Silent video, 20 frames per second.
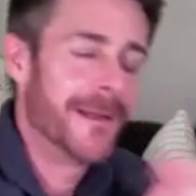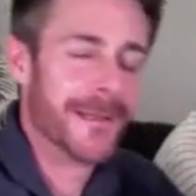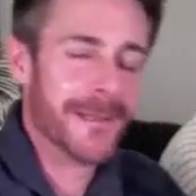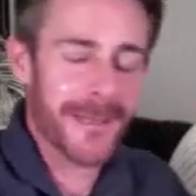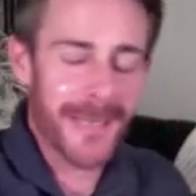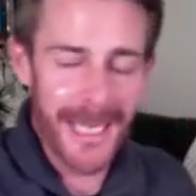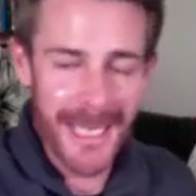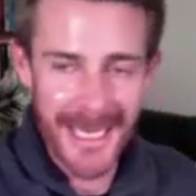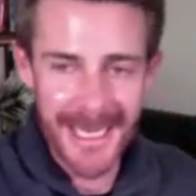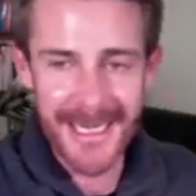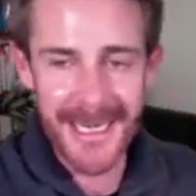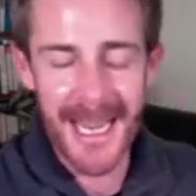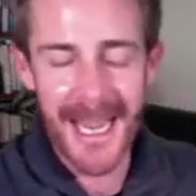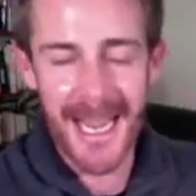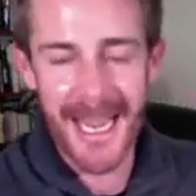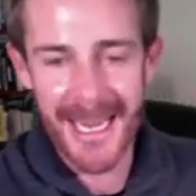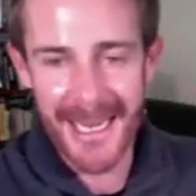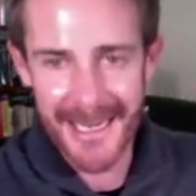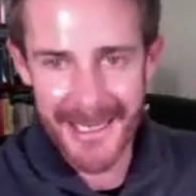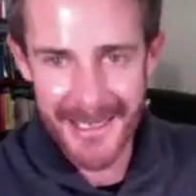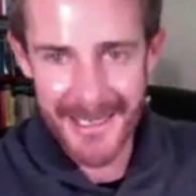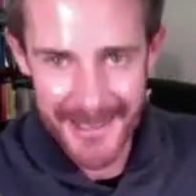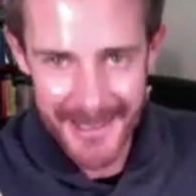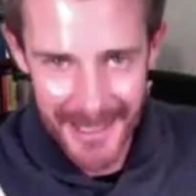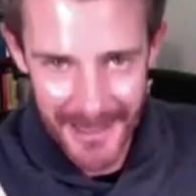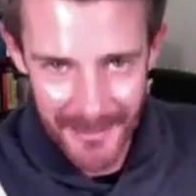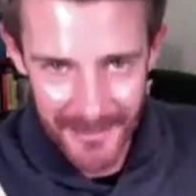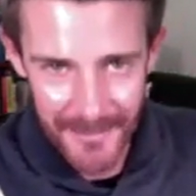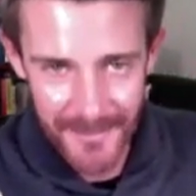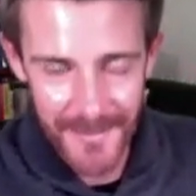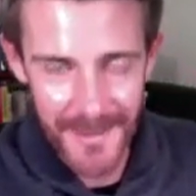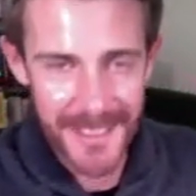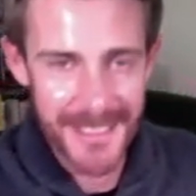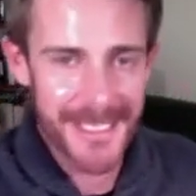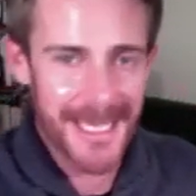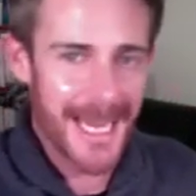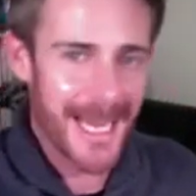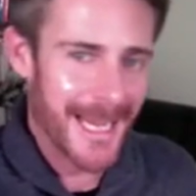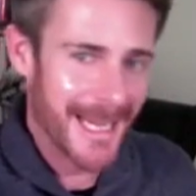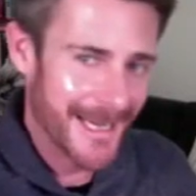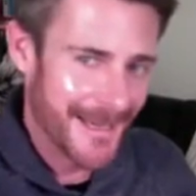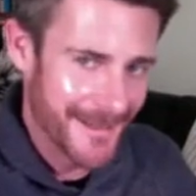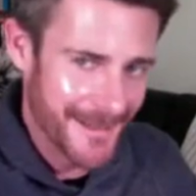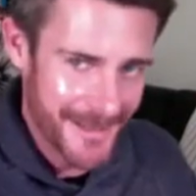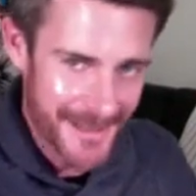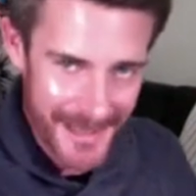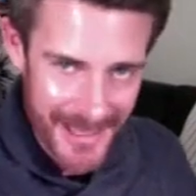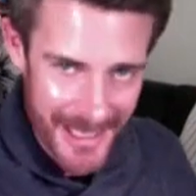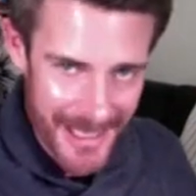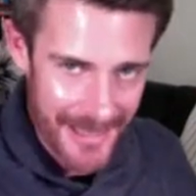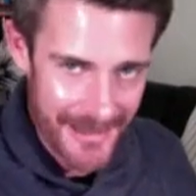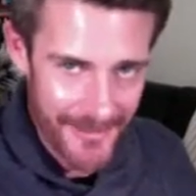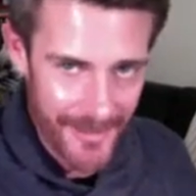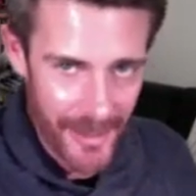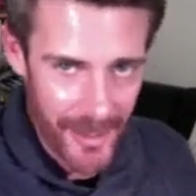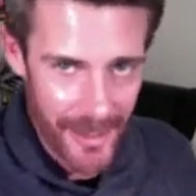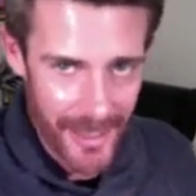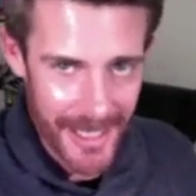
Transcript: lean and um, fit and have uh,